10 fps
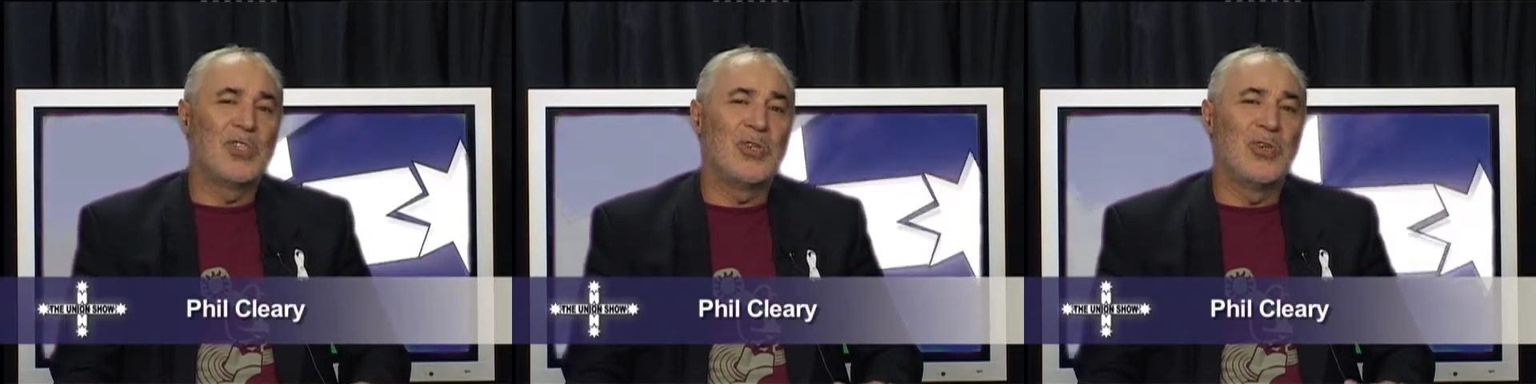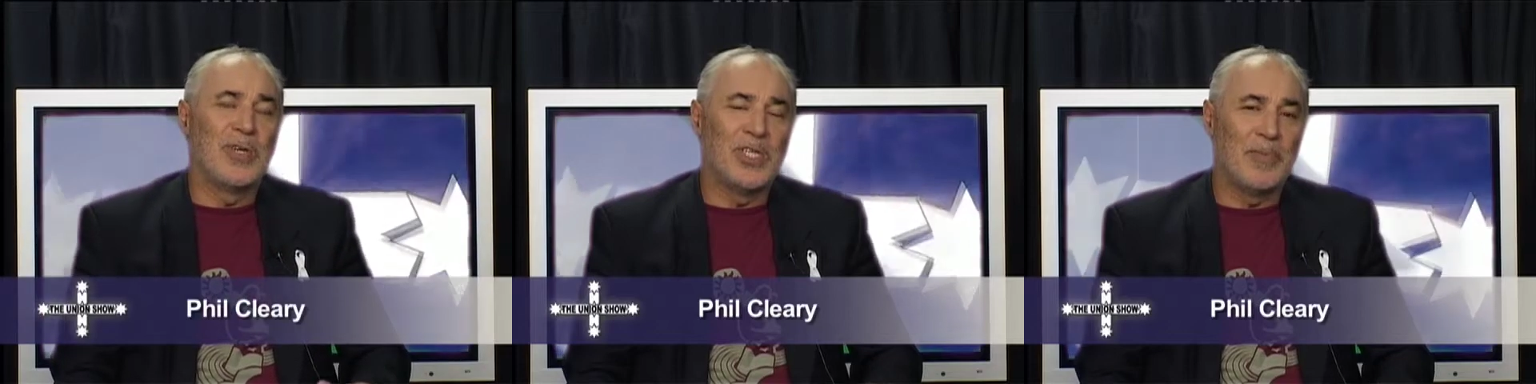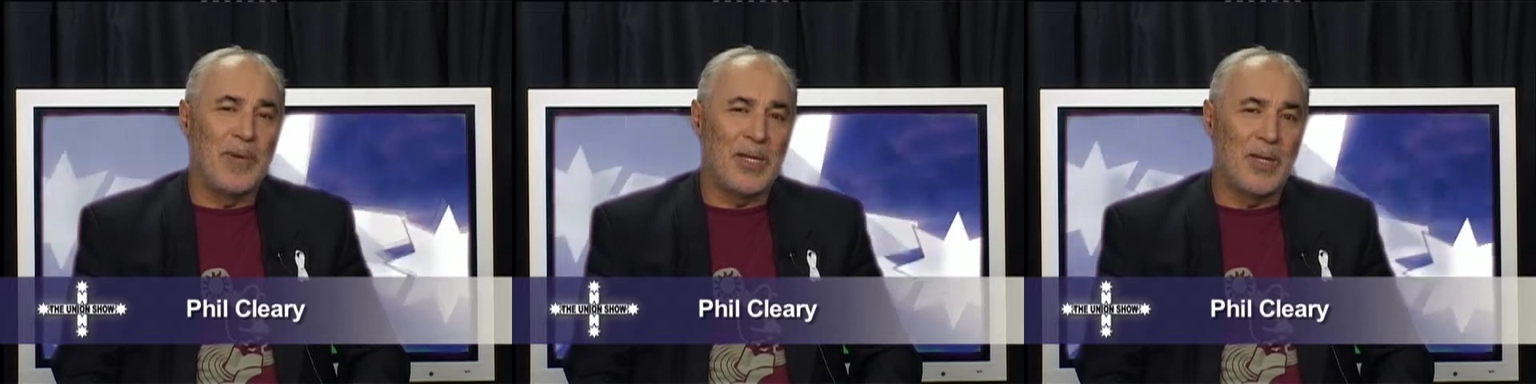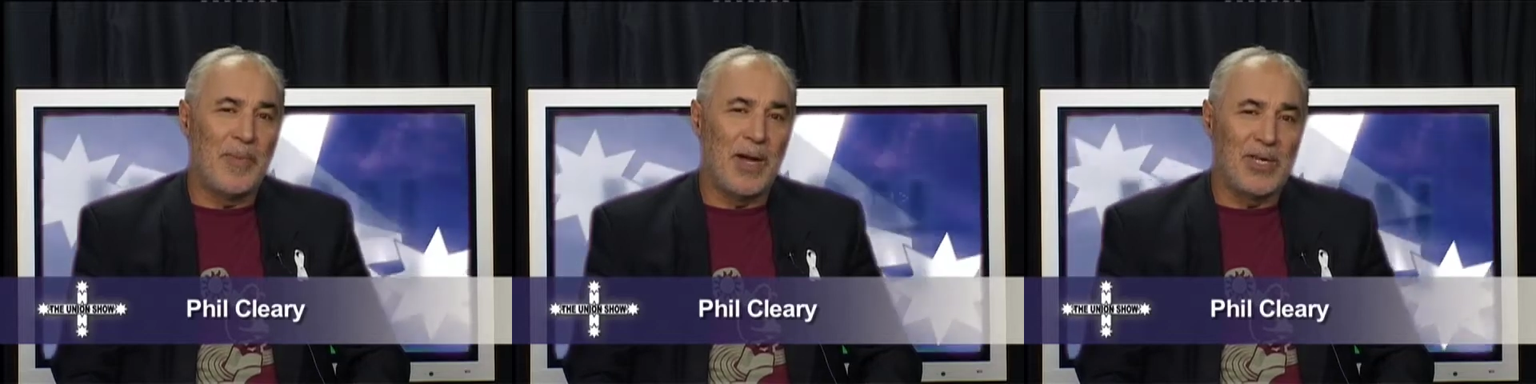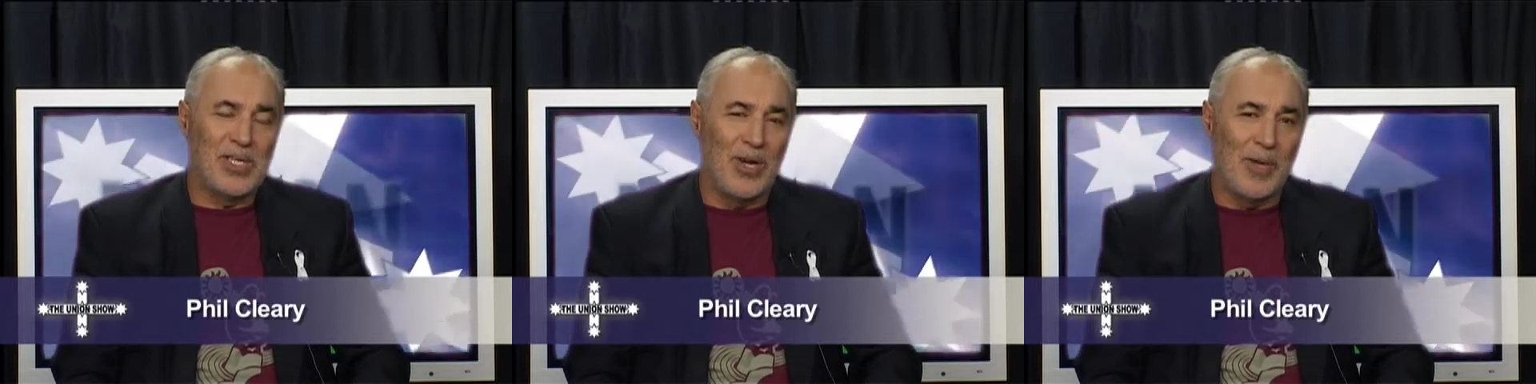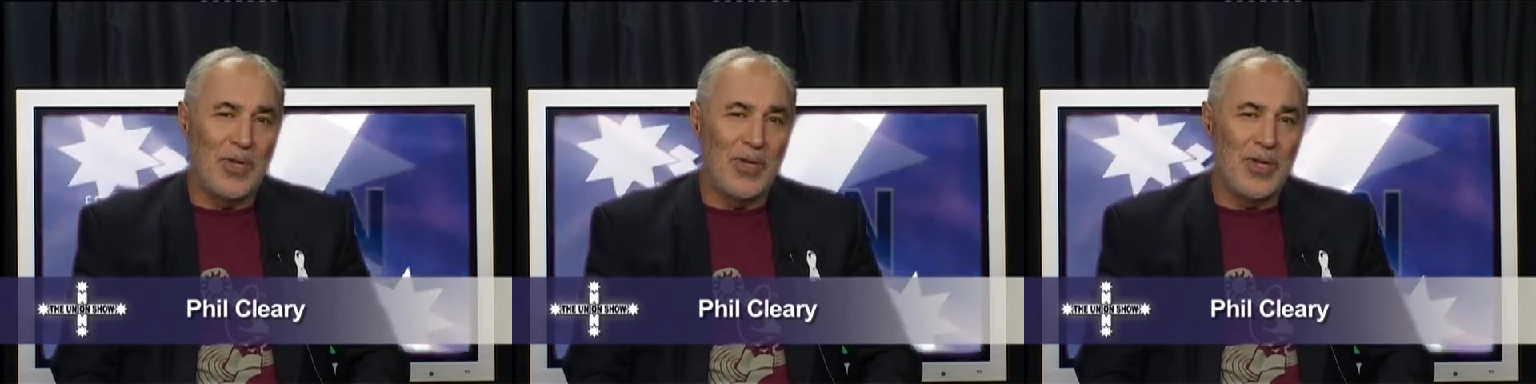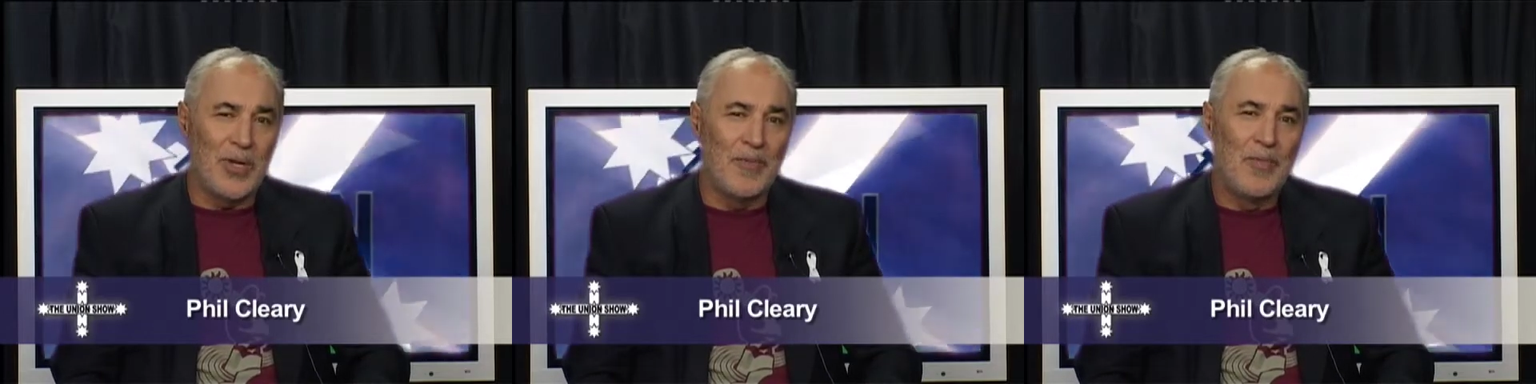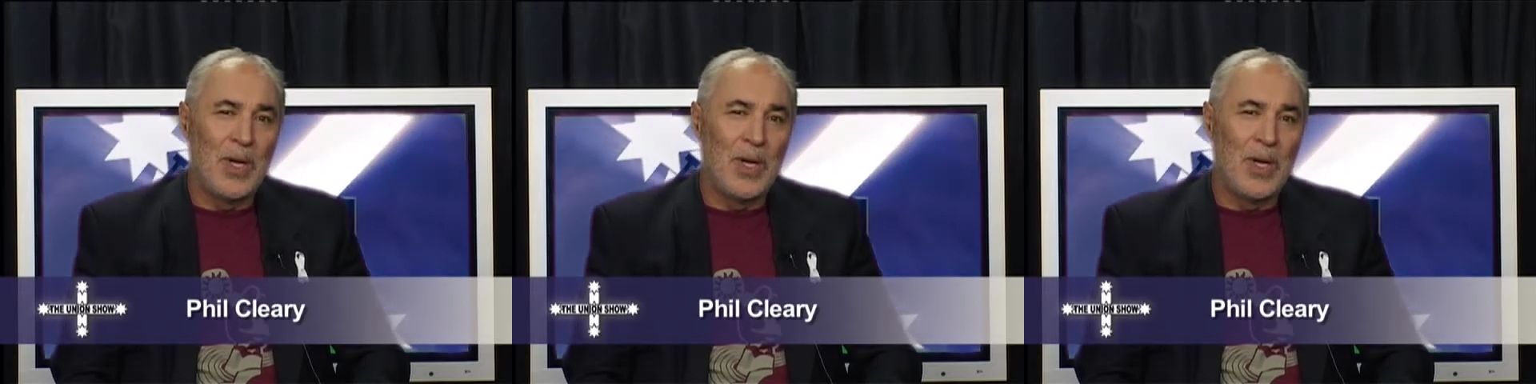stories about the Maritime Union.